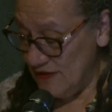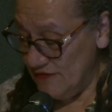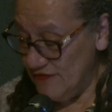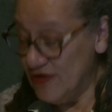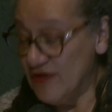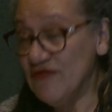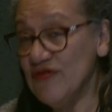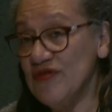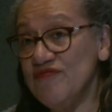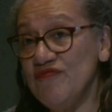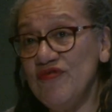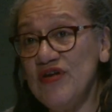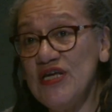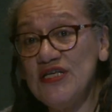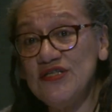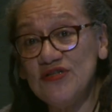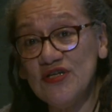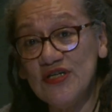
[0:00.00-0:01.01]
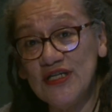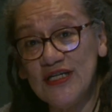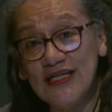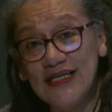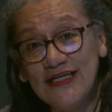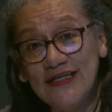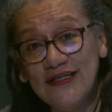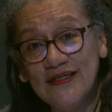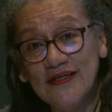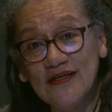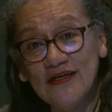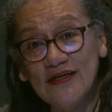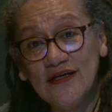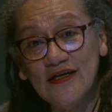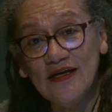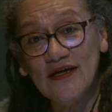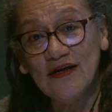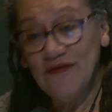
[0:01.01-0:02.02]
very recently,
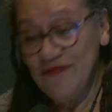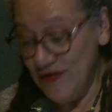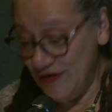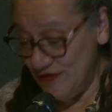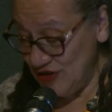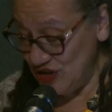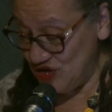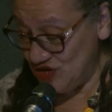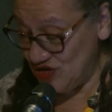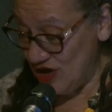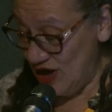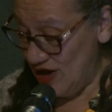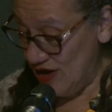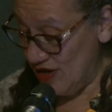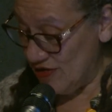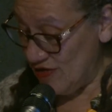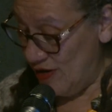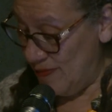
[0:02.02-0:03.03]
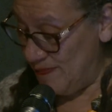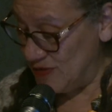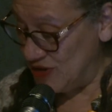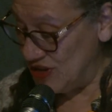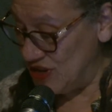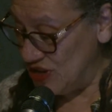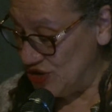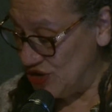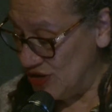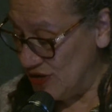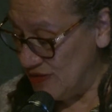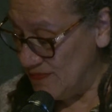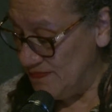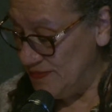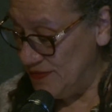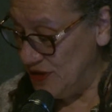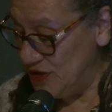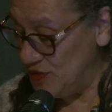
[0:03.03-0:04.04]
a very stark opposition
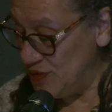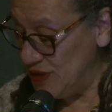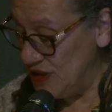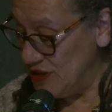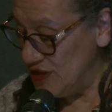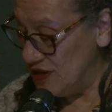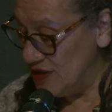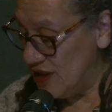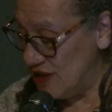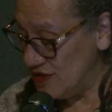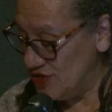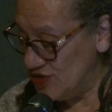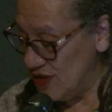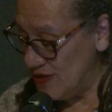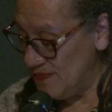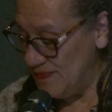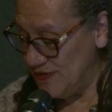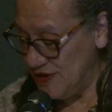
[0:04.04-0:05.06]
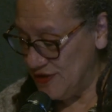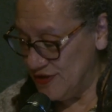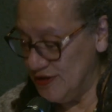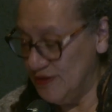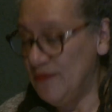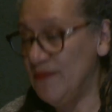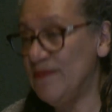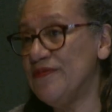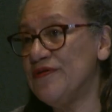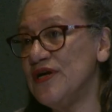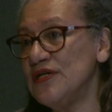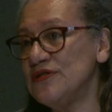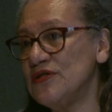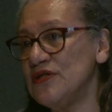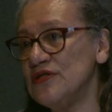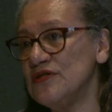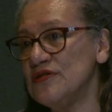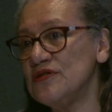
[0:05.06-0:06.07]
between the Dutch imperial
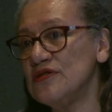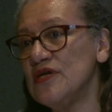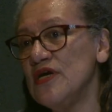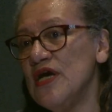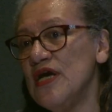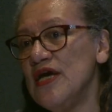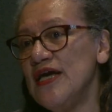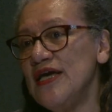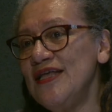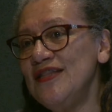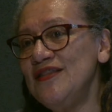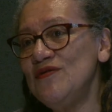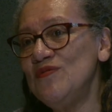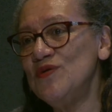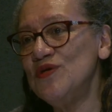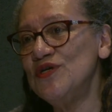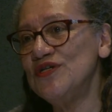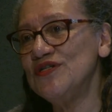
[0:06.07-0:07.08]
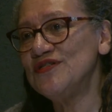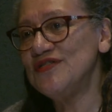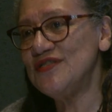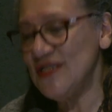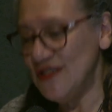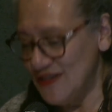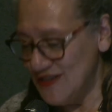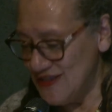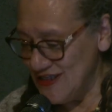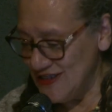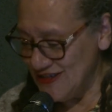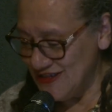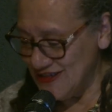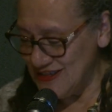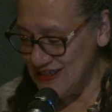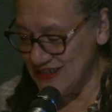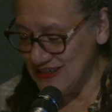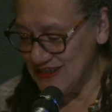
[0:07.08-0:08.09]
presence in the world since the
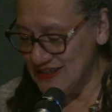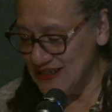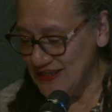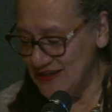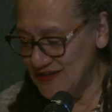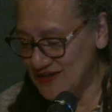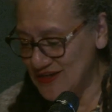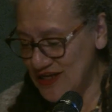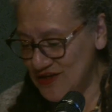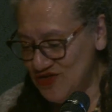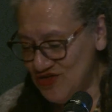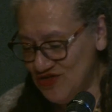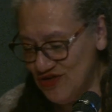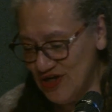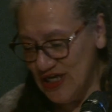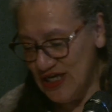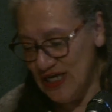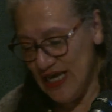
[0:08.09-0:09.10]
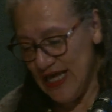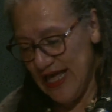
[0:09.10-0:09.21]
16th century